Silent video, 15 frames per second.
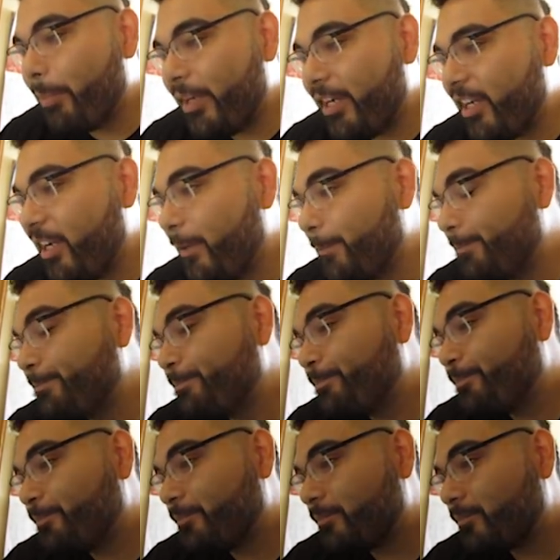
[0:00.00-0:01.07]
but
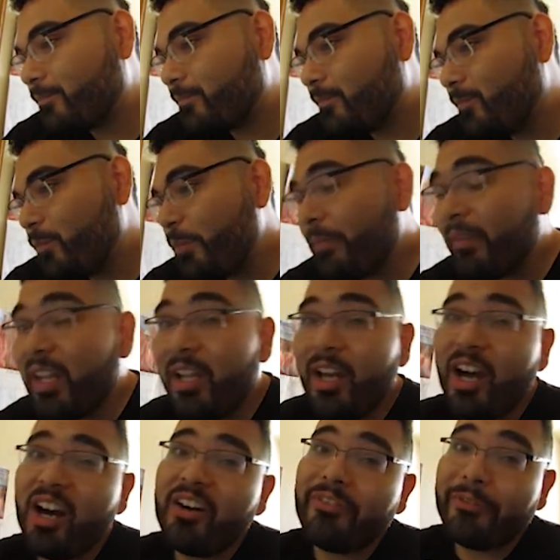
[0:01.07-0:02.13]

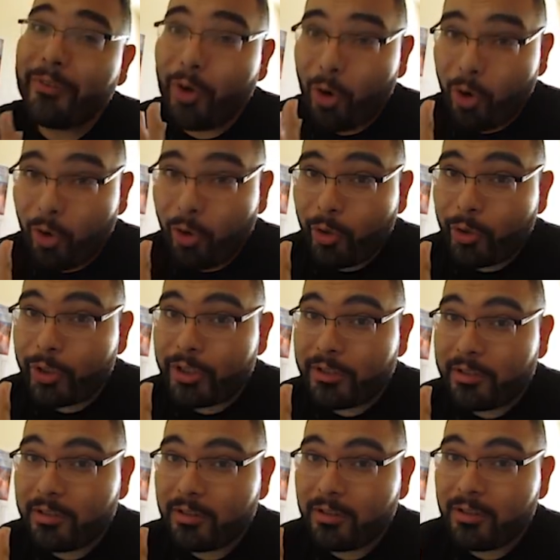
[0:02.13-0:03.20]
of
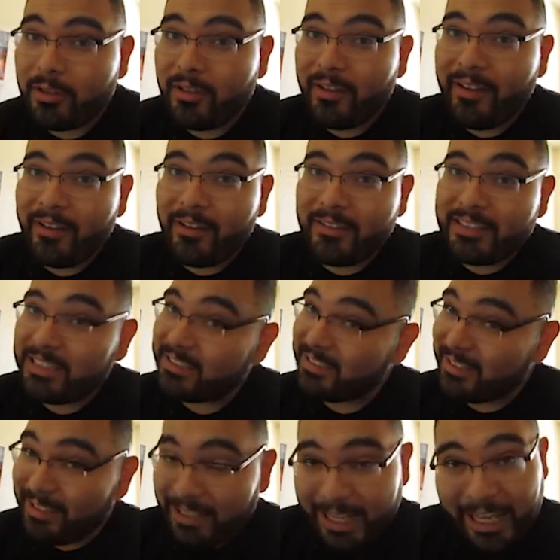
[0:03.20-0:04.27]
course,
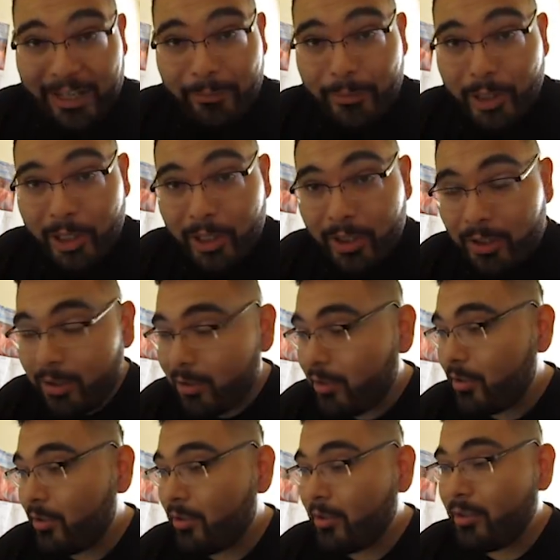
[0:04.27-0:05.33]
disclaimer,
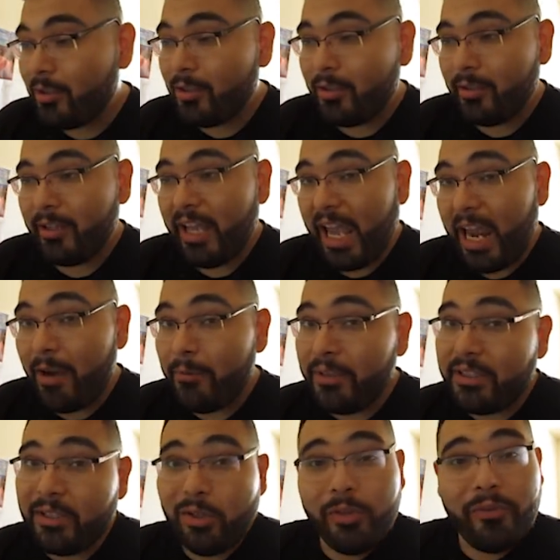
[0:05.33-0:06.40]

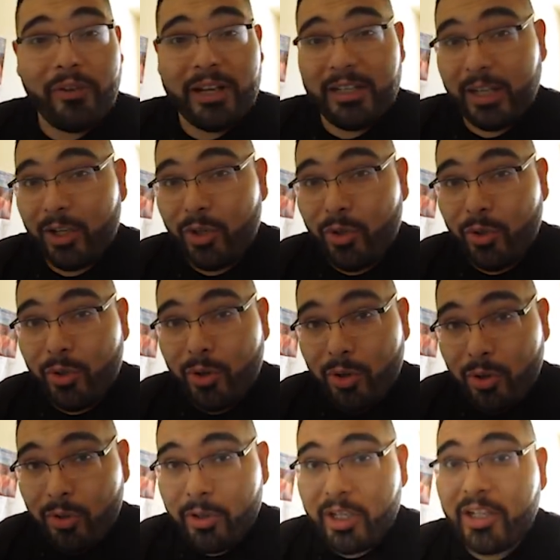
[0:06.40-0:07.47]
everything you find on
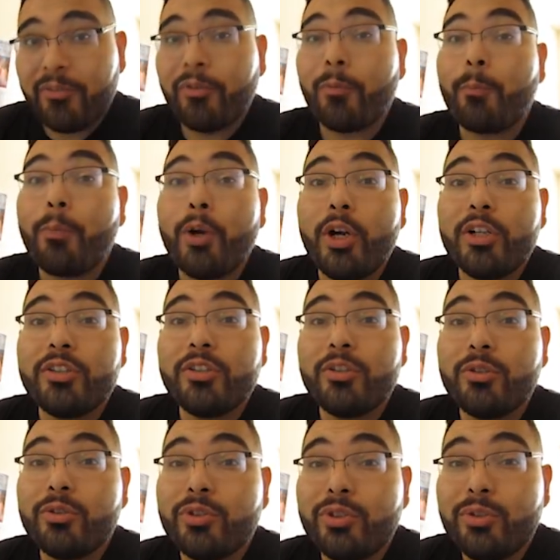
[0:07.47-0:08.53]
Google is for
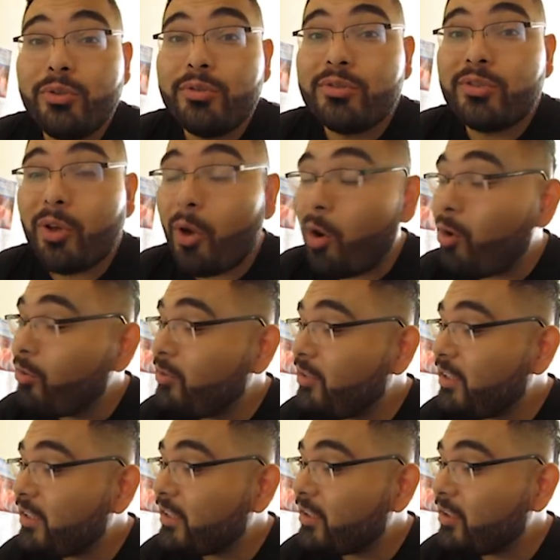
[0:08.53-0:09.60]
personal use
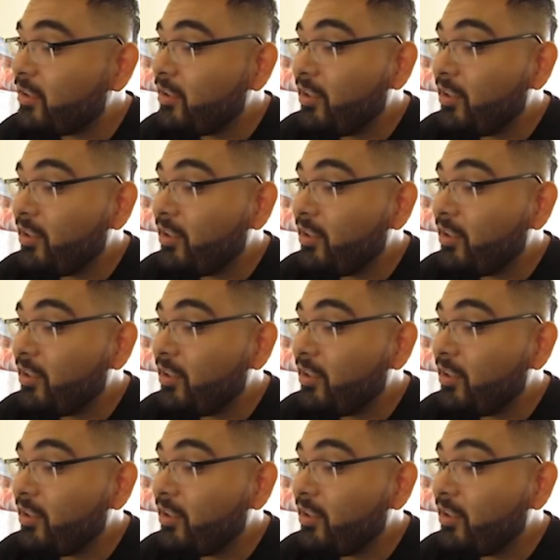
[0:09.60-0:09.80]
only.